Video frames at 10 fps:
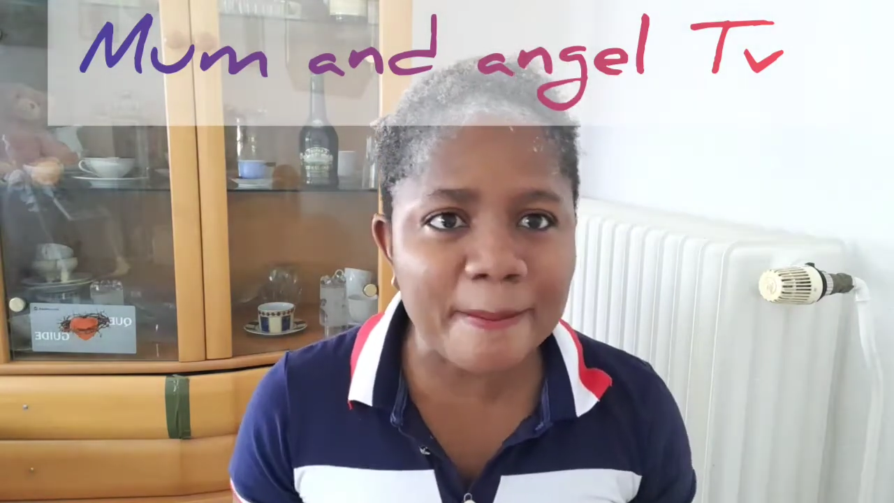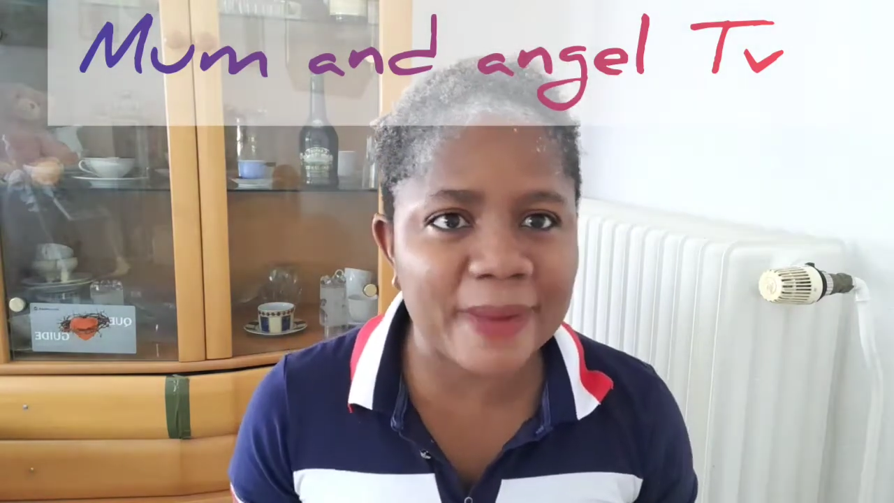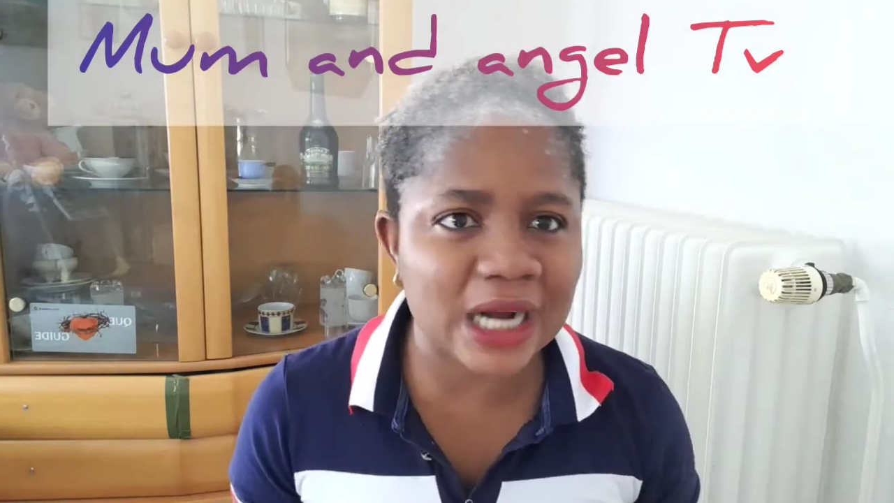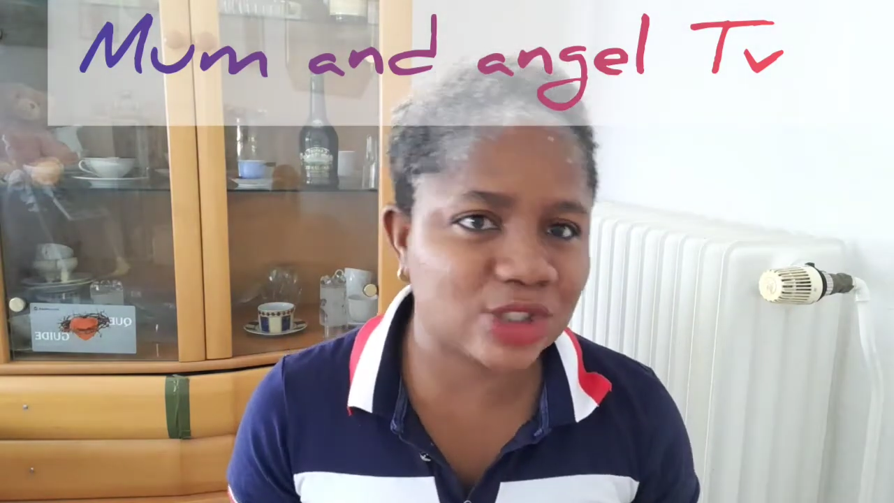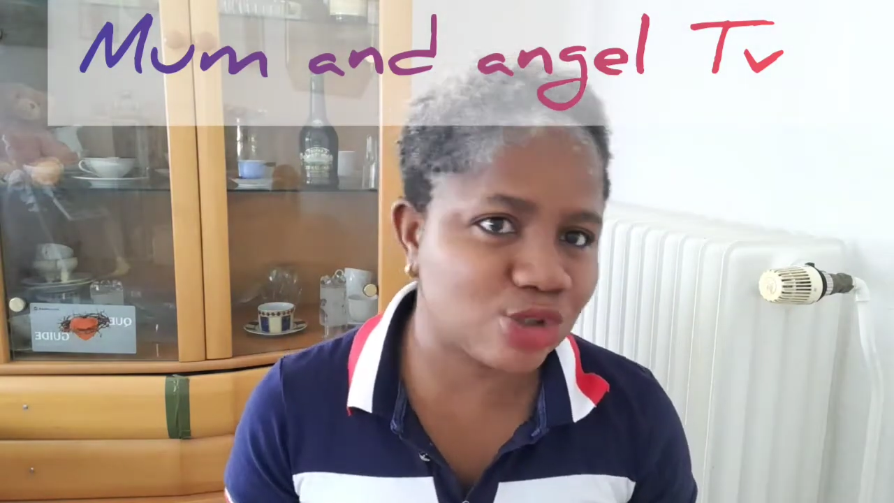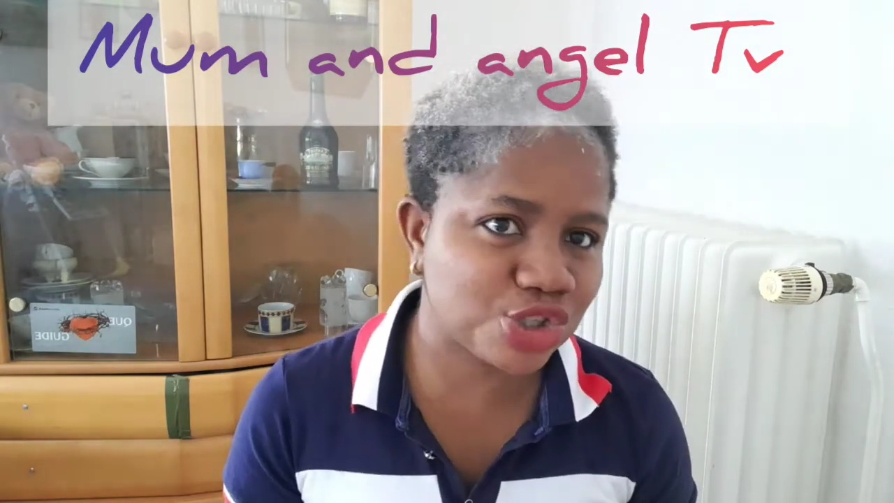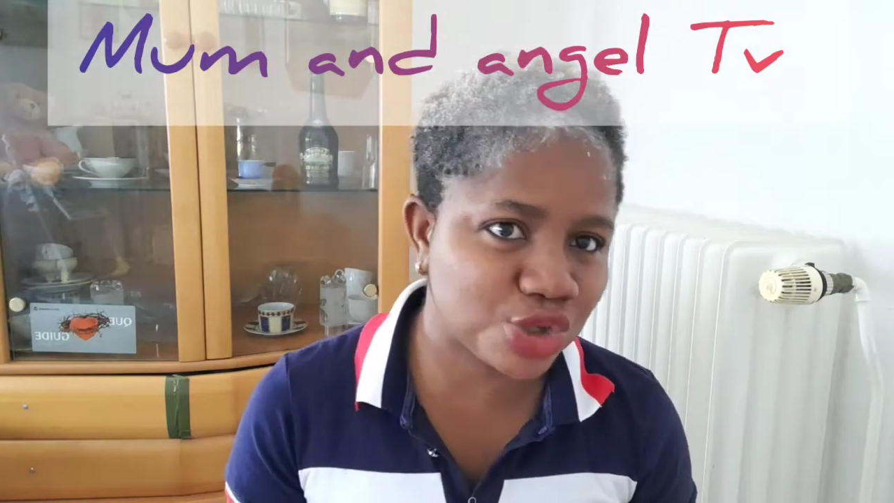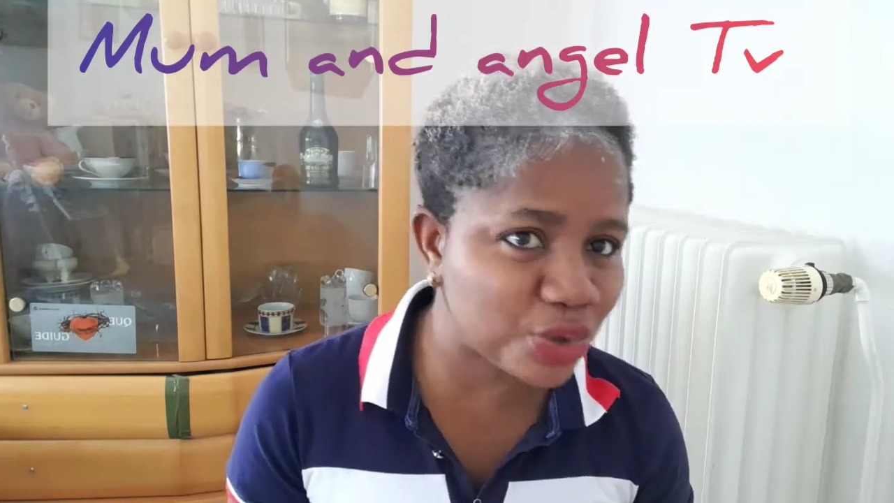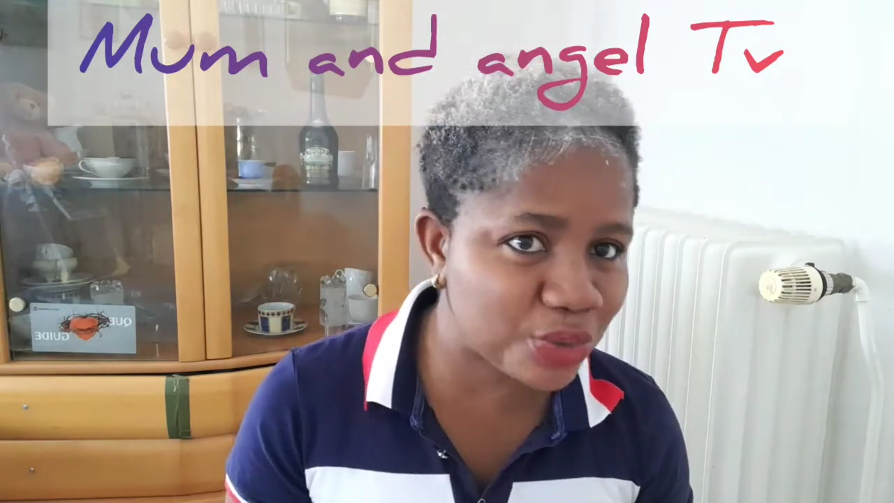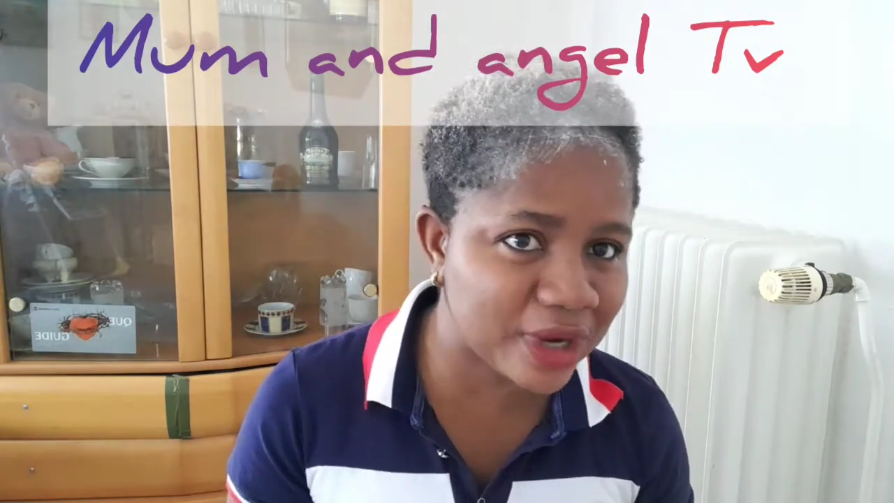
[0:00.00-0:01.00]
back to show
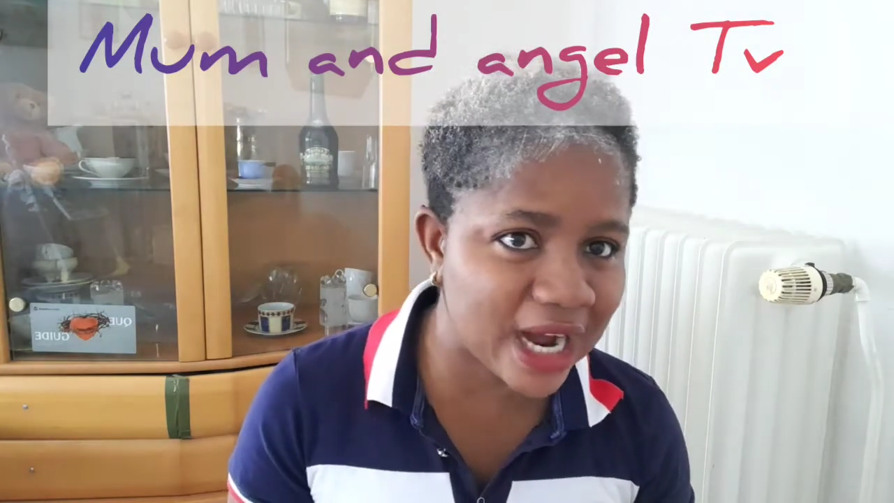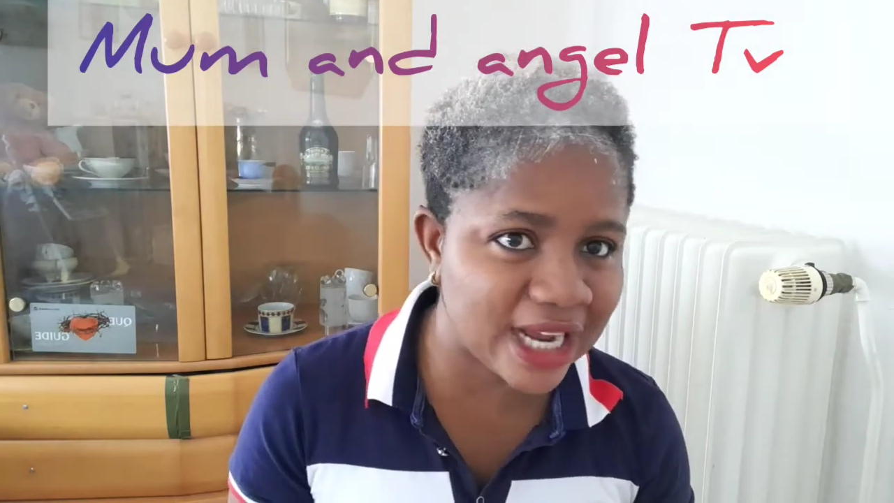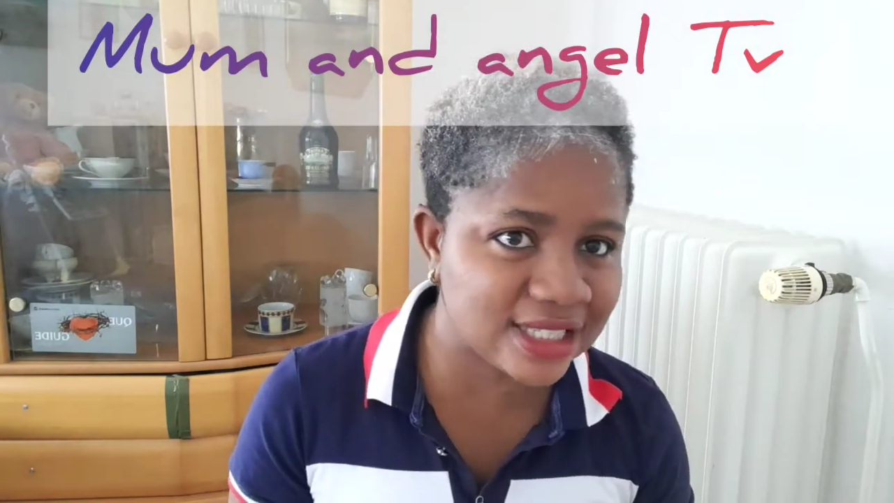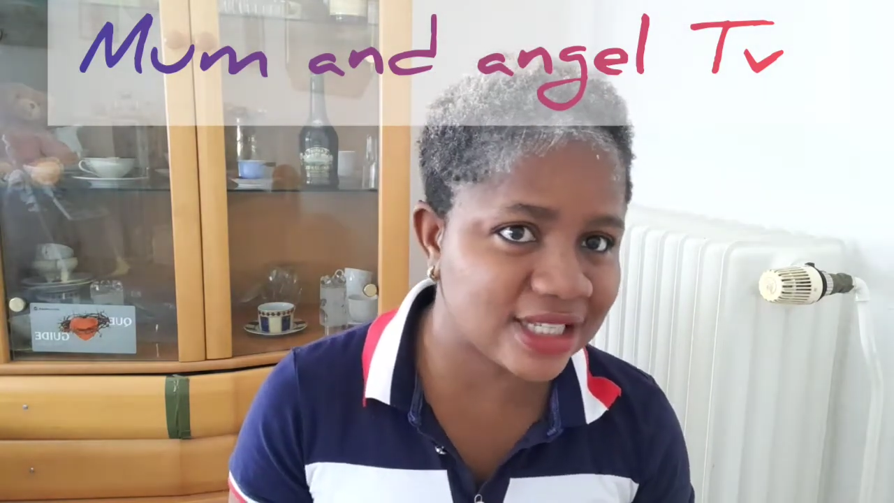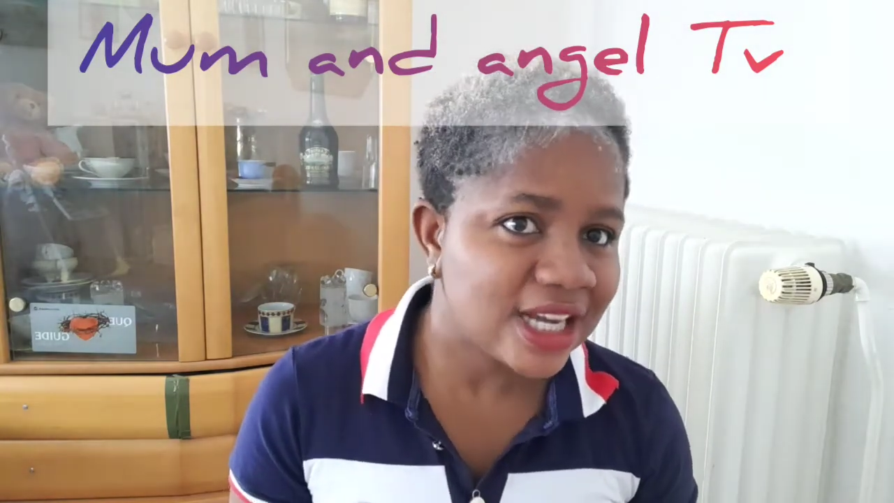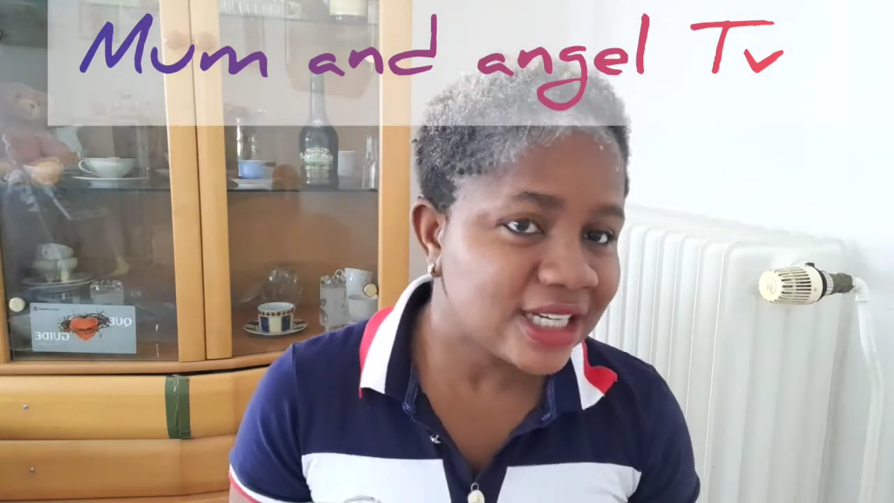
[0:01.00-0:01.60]
you guys